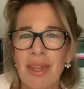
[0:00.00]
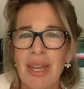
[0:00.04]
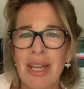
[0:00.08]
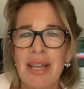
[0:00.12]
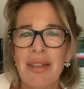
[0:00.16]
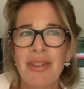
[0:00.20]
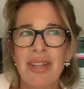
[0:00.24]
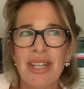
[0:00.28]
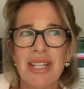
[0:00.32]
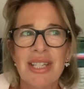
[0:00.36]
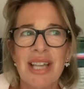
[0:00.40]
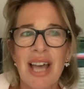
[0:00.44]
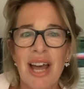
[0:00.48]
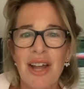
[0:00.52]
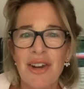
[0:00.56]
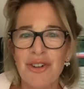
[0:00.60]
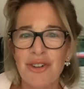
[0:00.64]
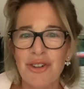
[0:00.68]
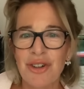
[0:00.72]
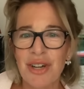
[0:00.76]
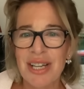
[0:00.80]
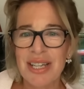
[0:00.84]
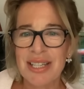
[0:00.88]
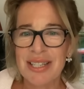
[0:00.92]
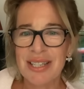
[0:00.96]
this
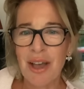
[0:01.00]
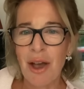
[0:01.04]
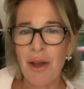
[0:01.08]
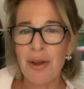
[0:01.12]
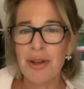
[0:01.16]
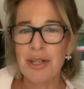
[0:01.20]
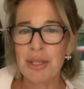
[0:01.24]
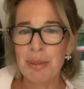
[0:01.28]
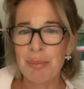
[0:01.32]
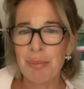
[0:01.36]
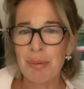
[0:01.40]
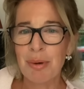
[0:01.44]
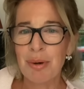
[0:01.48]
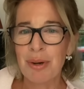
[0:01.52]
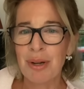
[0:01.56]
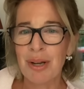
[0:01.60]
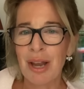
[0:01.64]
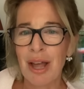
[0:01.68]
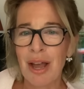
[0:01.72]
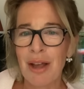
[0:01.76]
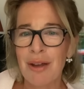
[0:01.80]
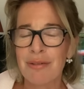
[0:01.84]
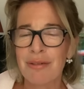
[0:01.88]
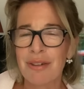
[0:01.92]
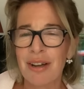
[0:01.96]
country is going to boil
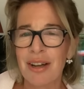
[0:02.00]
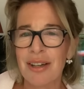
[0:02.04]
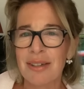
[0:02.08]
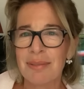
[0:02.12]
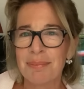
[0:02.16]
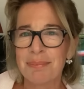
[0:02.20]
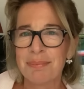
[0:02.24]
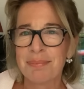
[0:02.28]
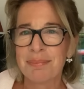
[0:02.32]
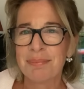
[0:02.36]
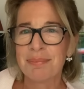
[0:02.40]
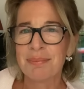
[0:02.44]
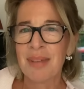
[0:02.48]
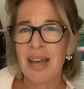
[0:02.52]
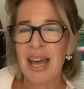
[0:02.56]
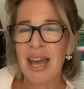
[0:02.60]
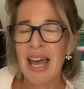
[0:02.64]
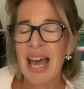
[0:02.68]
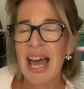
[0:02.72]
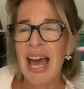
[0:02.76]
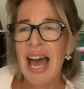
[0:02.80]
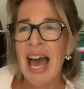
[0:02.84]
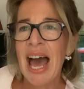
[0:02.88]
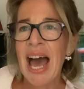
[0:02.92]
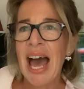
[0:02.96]
over.
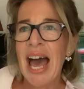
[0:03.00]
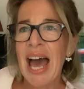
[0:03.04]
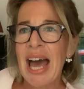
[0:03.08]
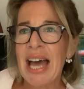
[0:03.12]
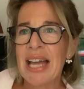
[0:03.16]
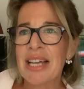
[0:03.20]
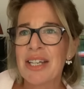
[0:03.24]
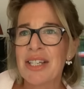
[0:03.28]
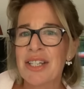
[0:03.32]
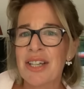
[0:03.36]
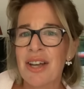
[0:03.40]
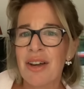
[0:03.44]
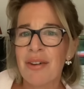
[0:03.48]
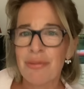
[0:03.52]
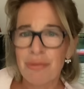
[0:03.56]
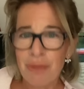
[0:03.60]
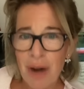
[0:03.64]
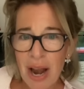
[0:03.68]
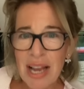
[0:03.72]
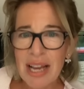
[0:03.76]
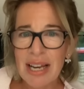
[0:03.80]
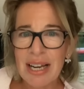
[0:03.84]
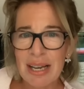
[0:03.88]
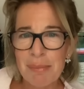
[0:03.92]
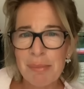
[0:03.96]
And
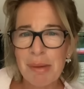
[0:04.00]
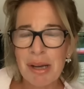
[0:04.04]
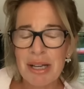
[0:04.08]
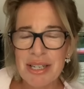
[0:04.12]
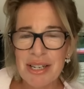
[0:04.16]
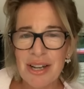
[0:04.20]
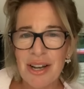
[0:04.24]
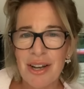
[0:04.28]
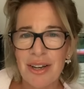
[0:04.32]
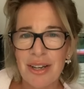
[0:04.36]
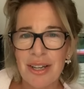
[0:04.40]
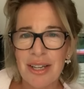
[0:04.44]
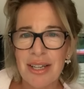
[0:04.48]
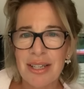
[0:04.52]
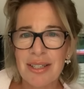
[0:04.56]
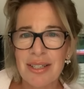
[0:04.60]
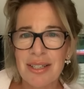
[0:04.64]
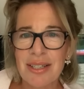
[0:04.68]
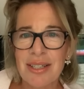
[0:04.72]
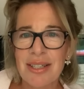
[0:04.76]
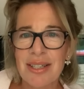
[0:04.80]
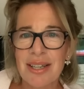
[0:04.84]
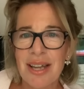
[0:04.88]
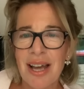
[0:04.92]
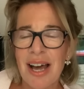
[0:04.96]
frankly, my
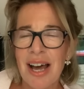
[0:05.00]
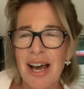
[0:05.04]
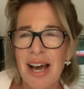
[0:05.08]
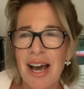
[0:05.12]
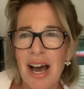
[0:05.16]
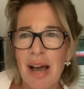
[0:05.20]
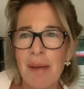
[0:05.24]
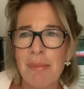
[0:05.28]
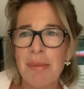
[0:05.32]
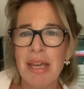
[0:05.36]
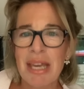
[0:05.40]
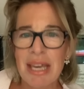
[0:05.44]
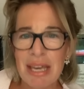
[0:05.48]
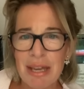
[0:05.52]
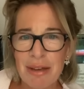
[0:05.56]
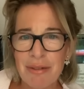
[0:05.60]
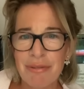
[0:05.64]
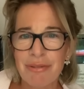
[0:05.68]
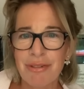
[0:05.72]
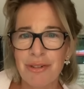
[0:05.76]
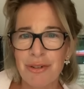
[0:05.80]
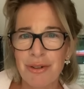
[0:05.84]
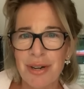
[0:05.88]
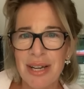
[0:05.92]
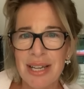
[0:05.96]
darlings, I'm here
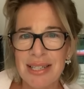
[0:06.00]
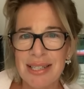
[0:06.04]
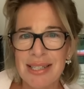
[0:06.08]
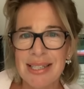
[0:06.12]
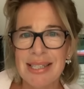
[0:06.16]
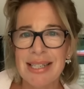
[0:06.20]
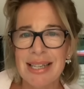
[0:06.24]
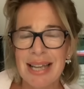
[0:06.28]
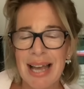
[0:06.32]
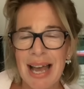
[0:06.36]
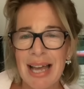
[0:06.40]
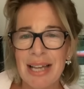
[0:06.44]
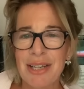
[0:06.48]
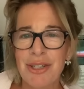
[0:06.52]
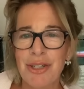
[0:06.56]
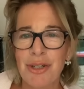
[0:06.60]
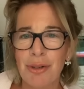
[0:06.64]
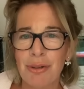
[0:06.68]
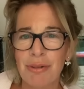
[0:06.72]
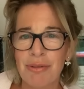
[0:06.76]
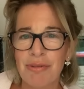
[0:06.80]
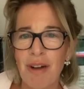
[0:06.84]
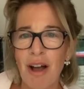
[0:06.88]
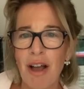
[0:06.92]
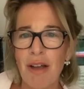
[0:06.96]
for it. And you'll
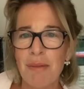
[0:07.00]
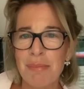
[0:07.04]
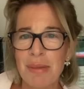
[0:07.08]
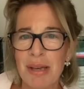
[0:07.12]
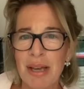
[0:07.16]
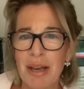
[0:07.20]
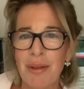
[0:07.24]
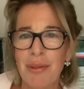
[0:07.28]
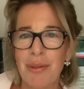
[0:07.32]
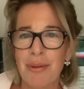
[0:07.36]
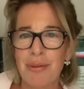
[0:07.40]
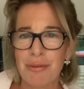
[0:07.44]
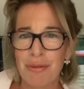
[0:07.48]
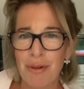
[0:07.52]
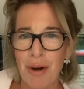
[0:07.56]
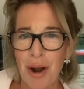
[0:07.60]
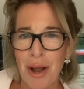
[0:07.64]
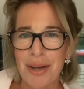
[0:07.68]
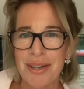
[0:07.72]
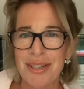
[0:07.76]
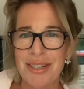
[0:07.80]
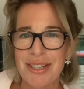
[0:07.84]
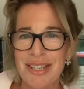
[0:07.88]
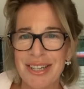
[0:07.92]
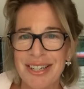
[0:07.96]
find me at the
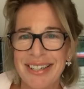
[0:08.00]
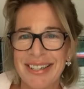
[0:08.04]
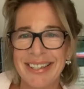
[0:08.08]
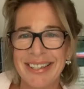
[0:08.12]
front.